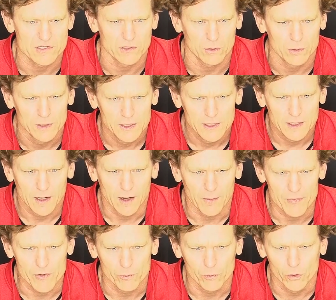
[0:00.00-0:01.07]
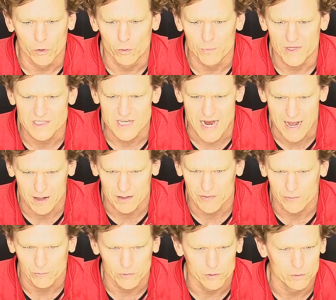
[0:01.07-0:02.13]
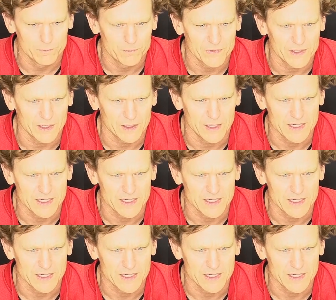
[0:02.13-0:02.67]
So um, the room, the talent in the room uh,